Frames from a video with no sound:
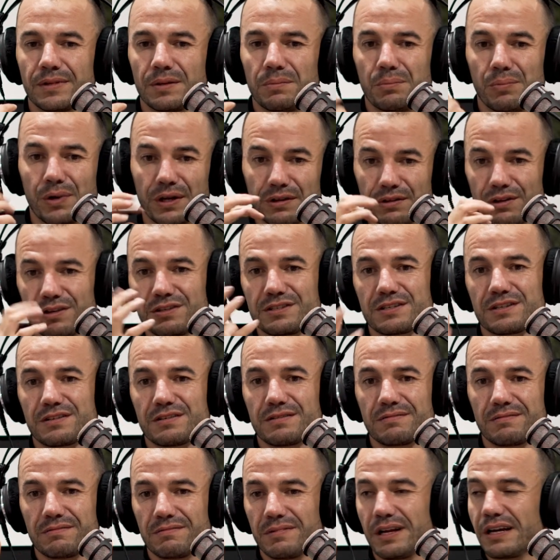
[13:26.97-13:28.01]
bring
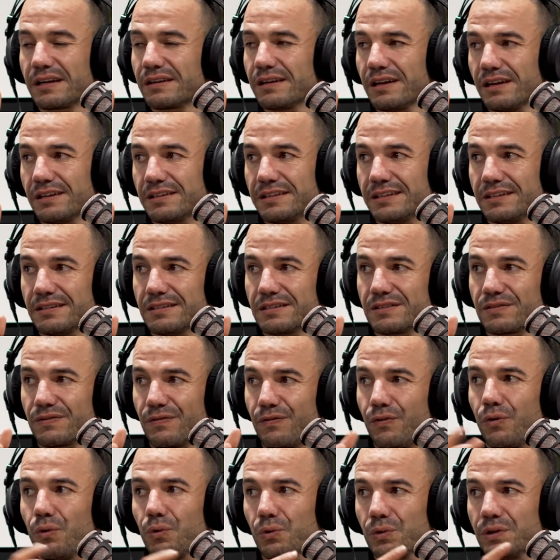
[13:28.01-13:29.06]
those like ideas
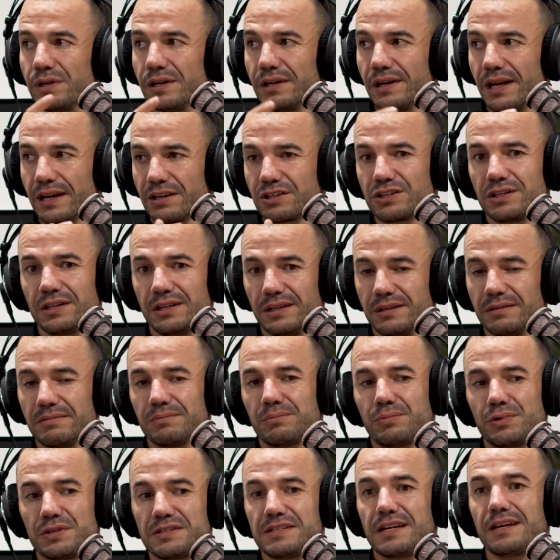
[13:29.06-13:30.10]
forward and actually
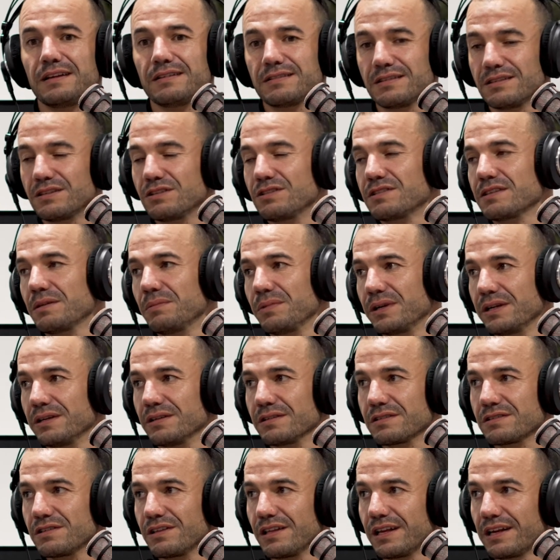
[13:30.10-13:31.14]
present to someone
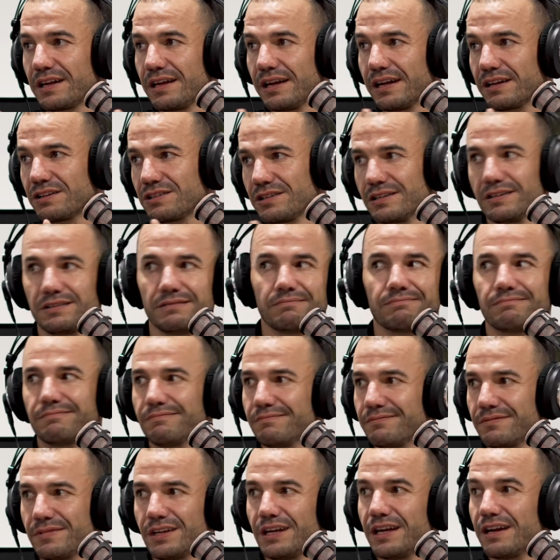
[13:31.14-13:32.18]
else so they can actually
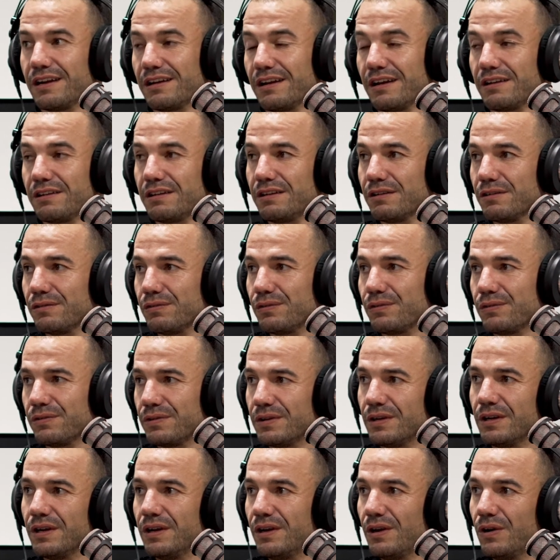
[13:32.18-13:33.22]
get an idea of
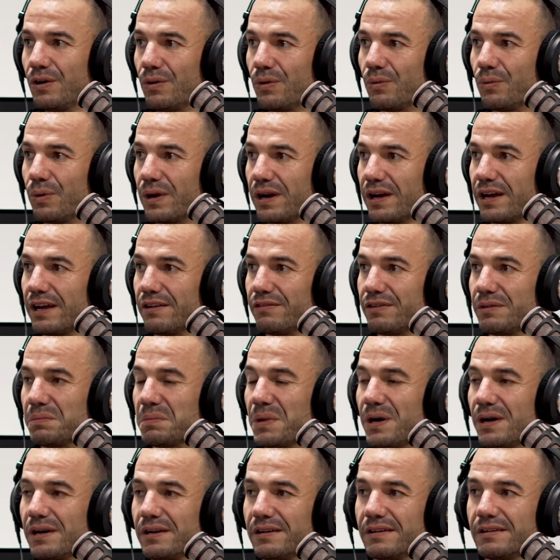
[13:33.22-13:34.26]
what I have in
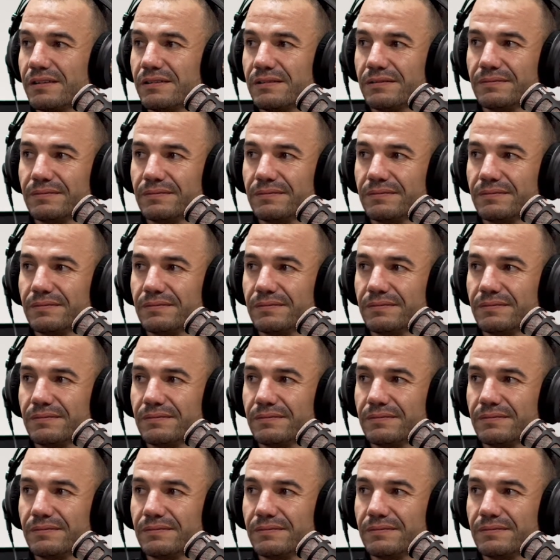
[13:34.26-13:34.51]
mind. Yeah.